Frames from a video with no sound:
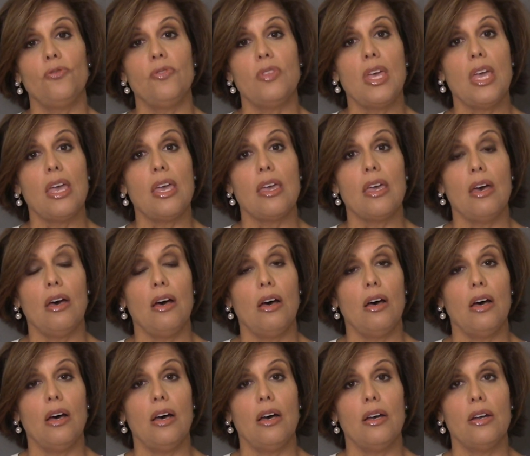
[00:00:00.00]
they
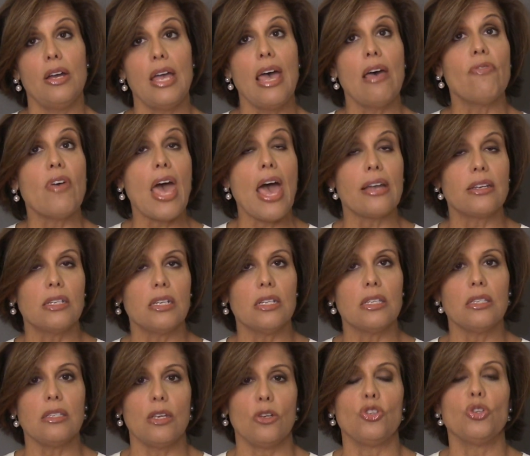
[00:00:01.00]
have acted
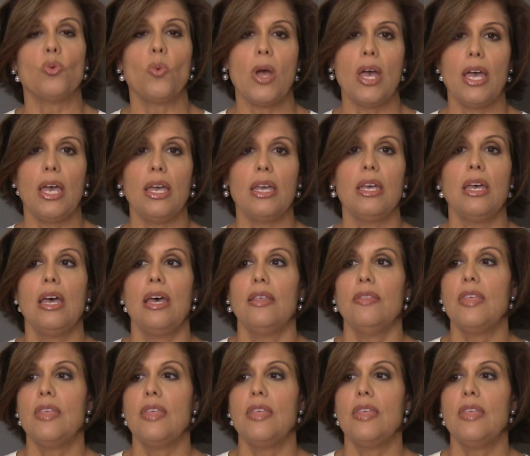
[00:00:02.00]
in such a way